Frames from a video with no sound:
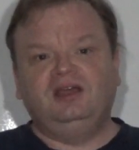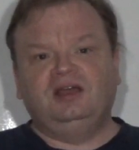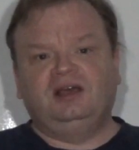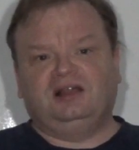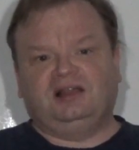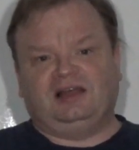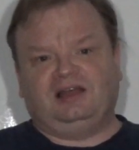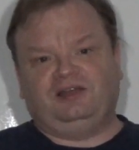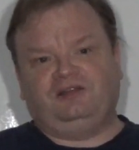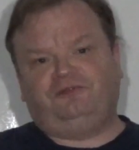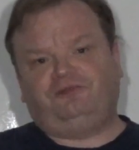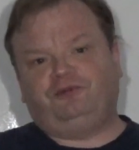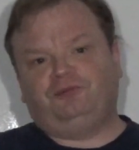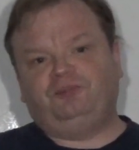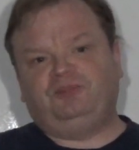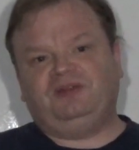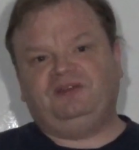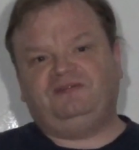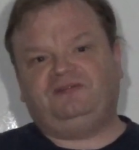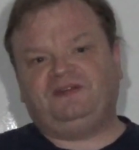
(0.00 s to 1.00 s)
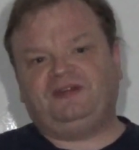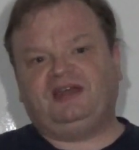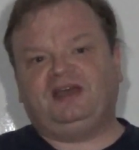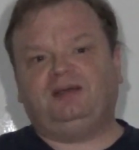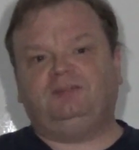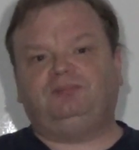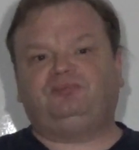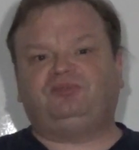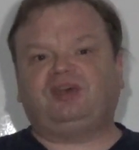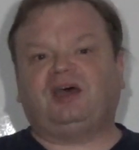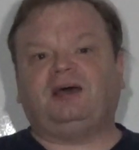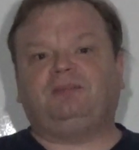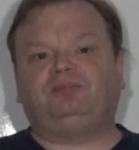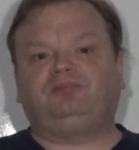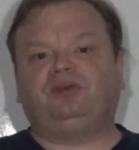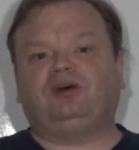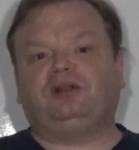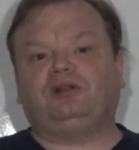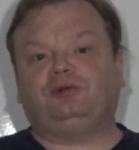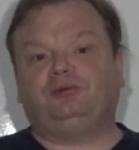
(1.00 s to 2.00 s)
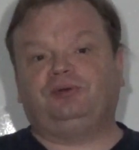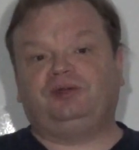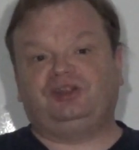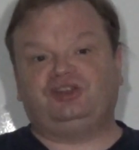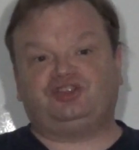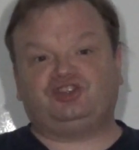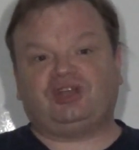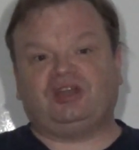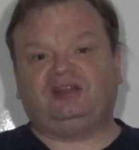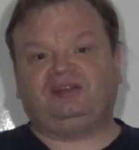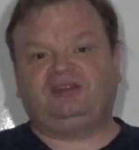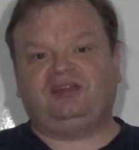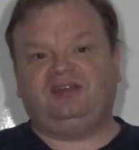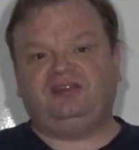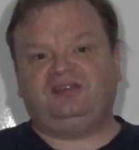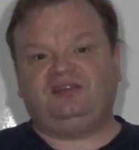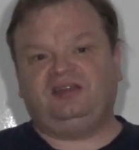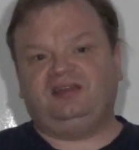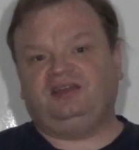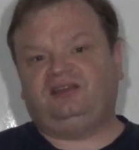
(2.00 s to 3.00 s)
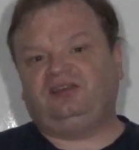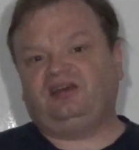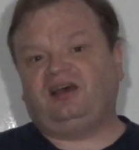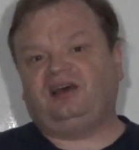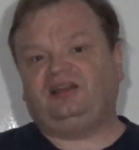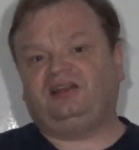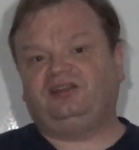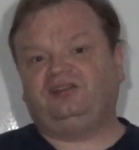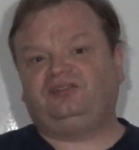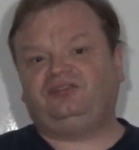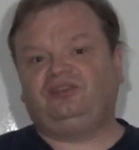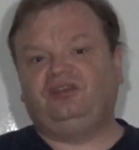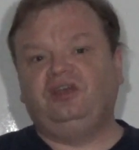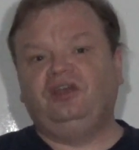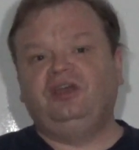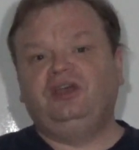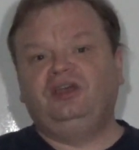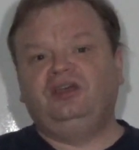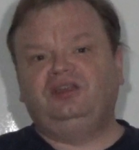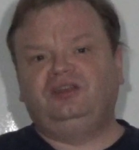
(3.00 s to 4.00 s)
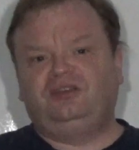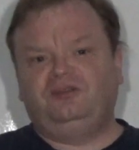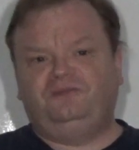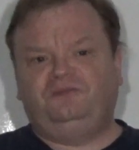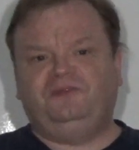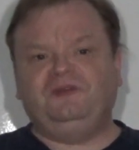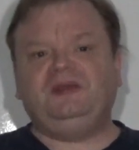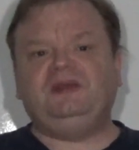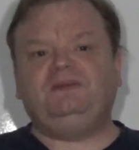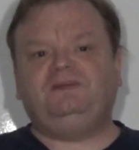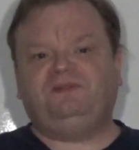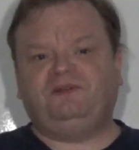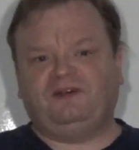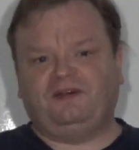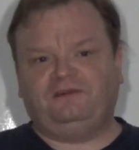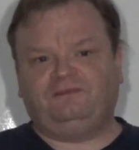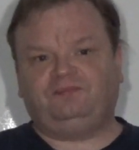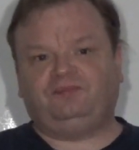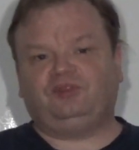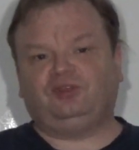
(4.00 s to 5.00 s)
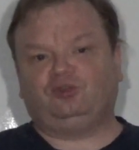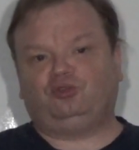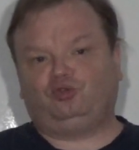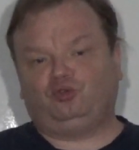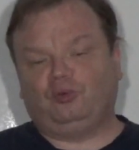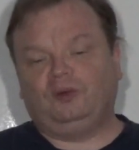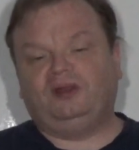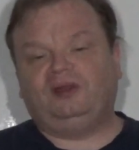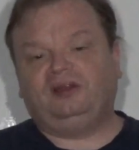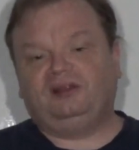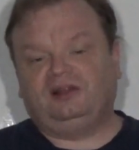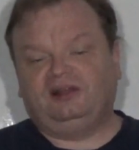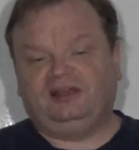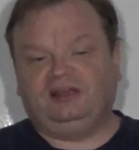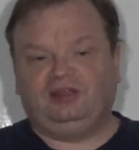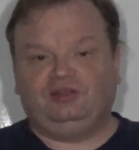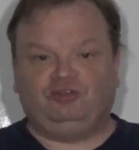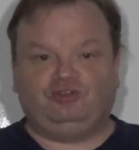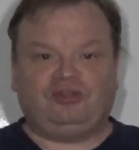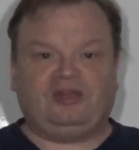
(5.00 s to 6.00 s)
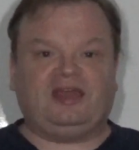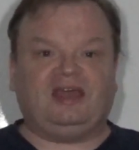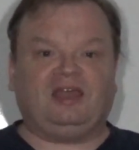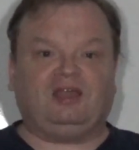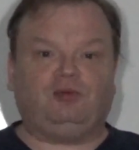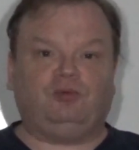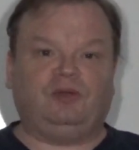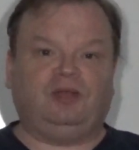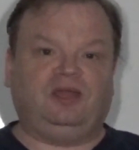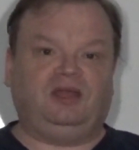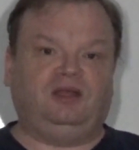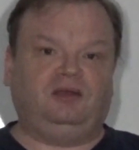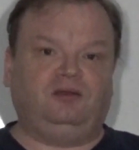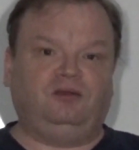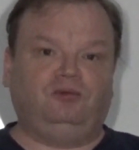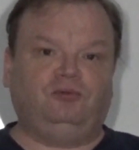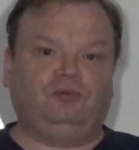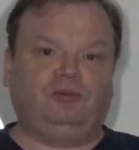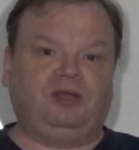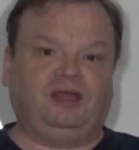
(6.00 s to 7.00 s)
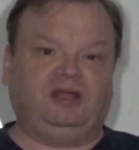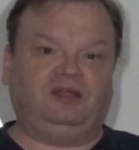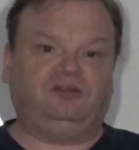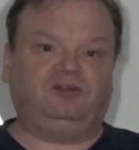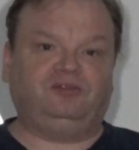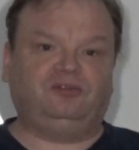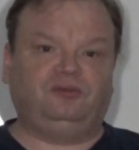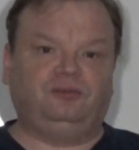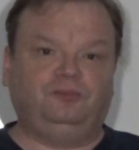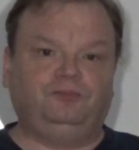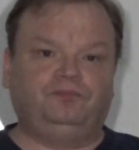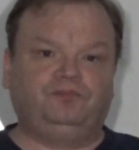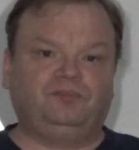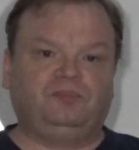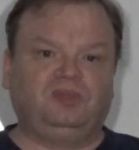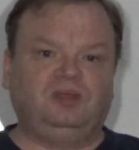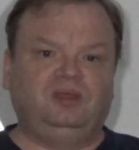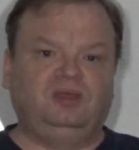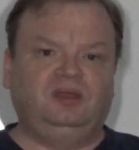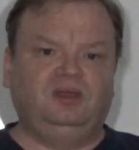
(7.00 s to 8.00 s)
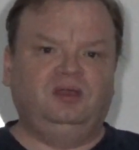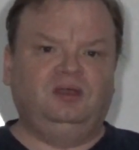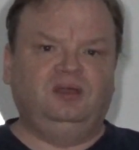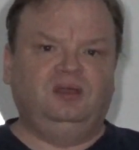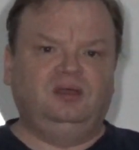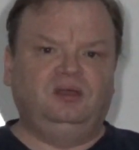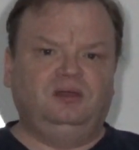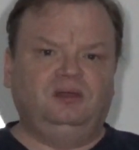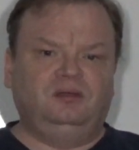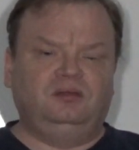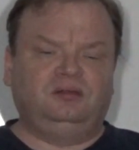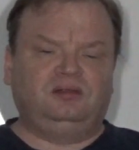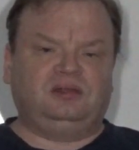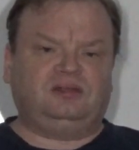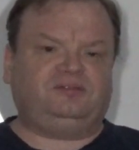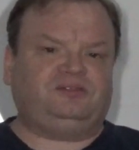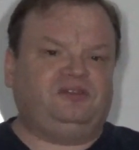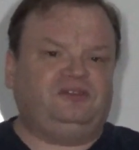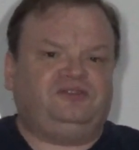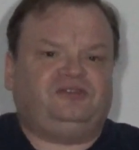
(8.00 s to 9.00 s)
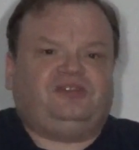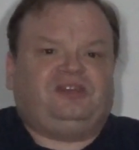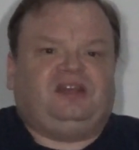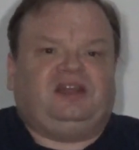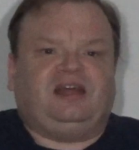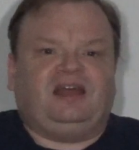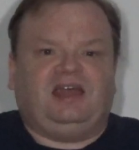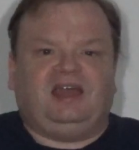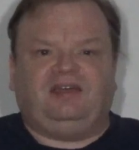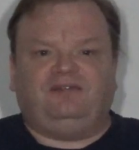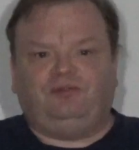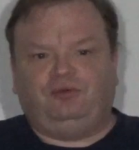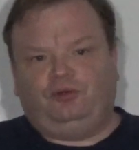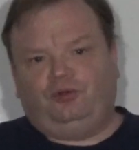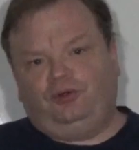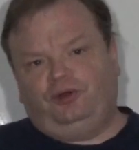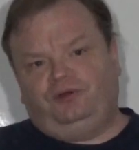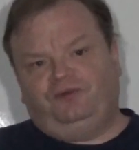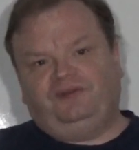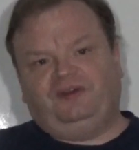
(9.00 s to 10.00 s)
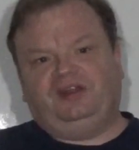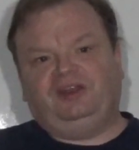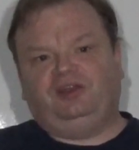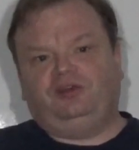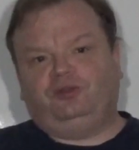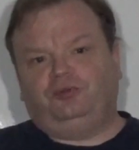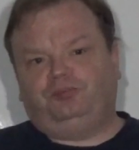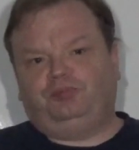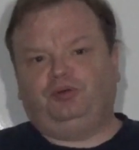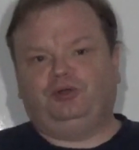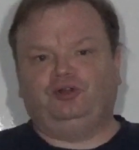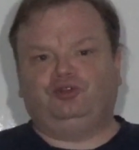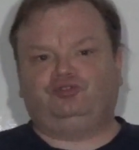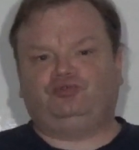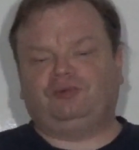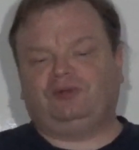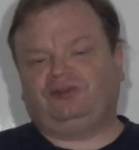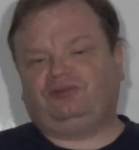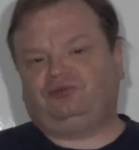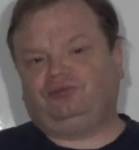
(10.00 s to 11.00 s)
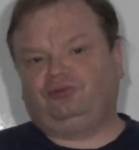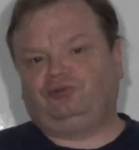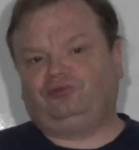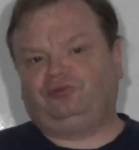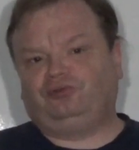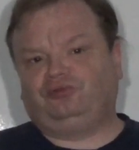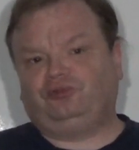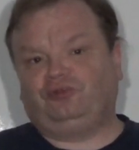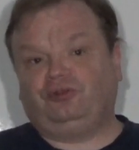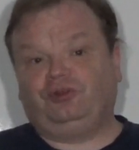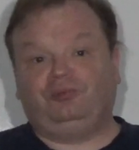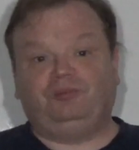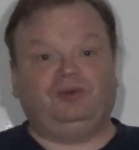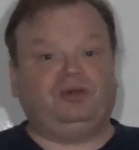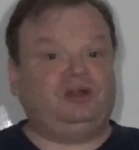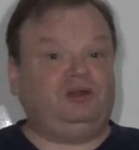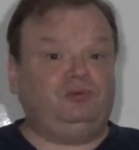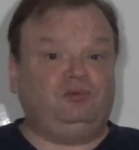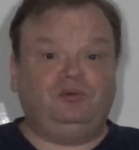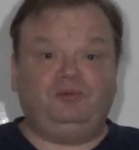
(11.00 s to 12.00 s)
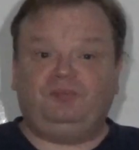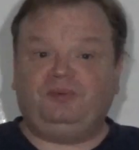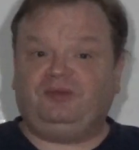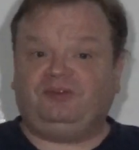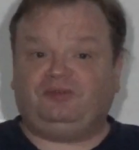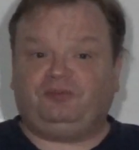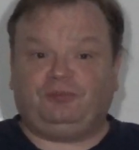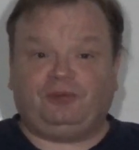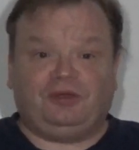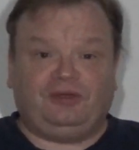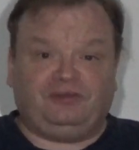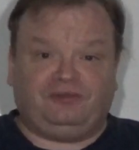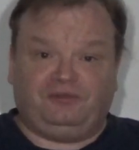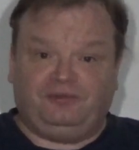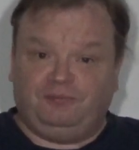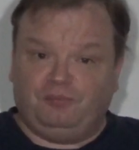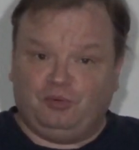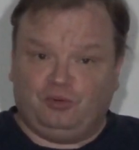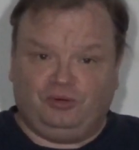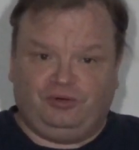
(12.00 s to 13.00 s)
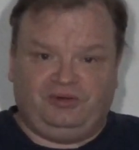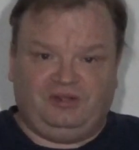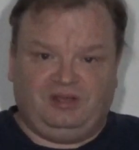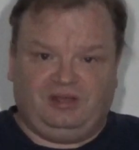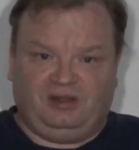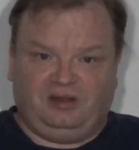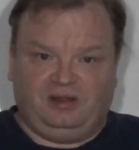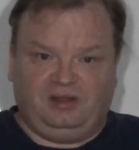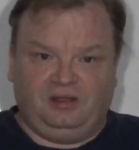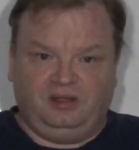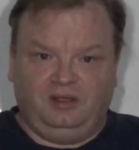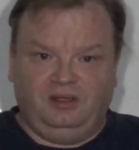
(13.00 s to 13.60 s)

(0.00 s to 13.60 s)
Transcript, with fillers: allowing for B-Fab, Top Dollar, and Ashante the Adonis to beef up the dwindling tag ranks. Now, since then, I haven't heard of any other Purge wrestlers returning, but I wouldn't be surprised if more did.